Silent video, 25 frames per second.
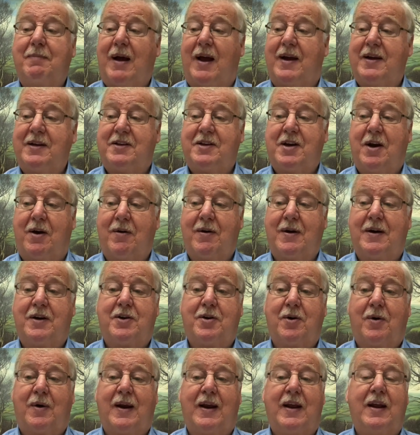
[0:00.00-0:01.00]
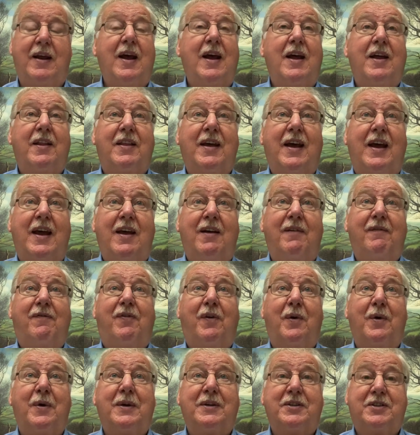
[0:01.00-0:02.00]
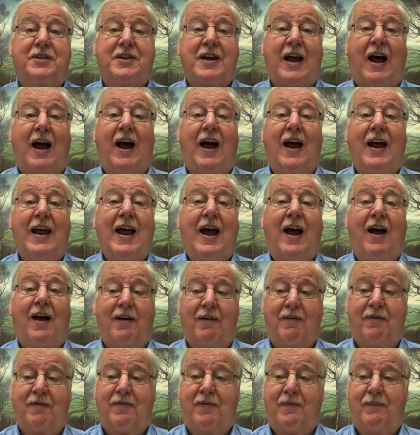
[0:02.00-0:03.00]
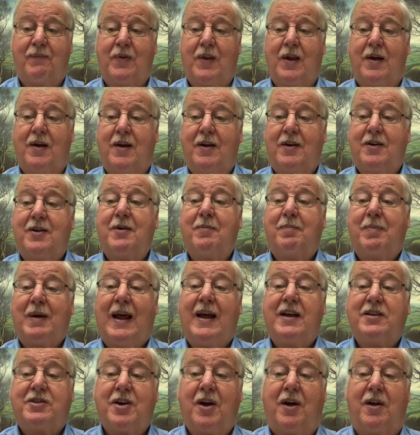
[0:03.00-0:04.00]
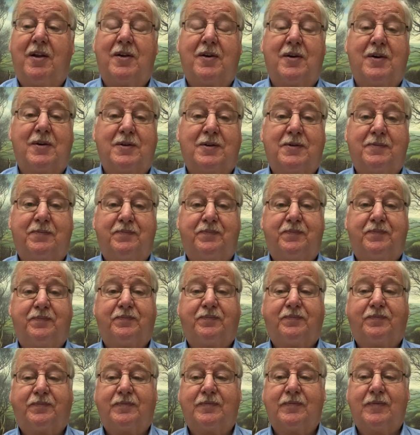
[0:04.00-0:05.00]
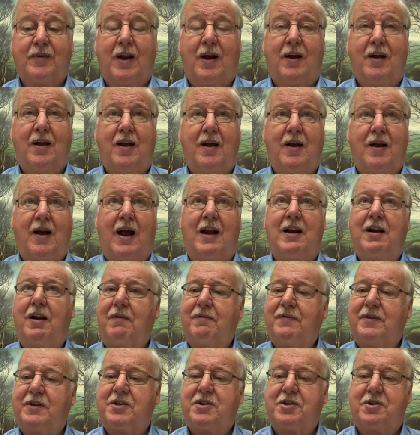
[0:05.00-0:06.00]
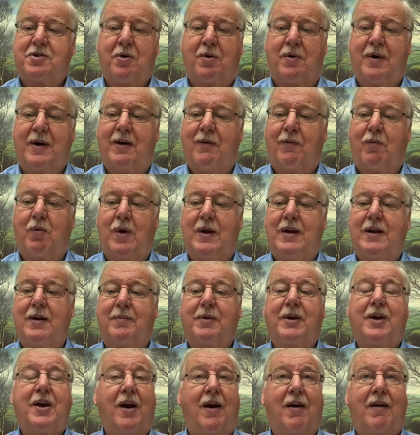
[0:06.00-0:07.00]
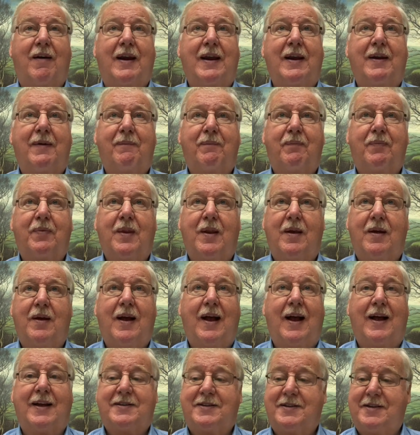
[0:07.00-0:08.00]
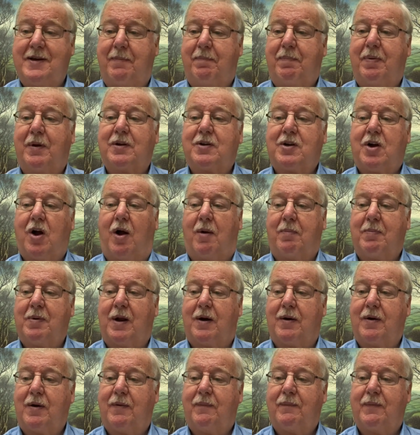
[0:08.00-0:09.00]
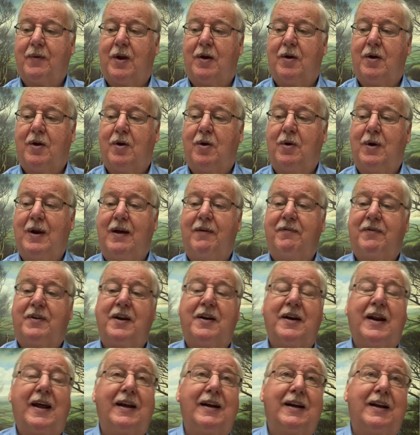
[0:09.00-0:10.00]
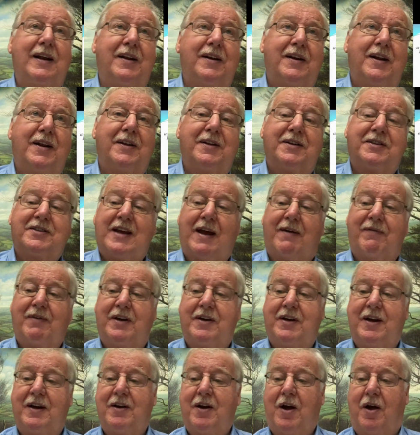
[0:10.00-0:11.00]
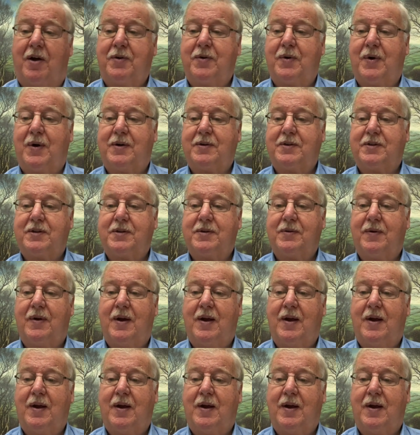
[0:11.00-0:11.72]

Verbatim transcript: my territory, the influence I have to bless others. I love the story of William Carey, a simple cobbler who lived in England in the 1700s.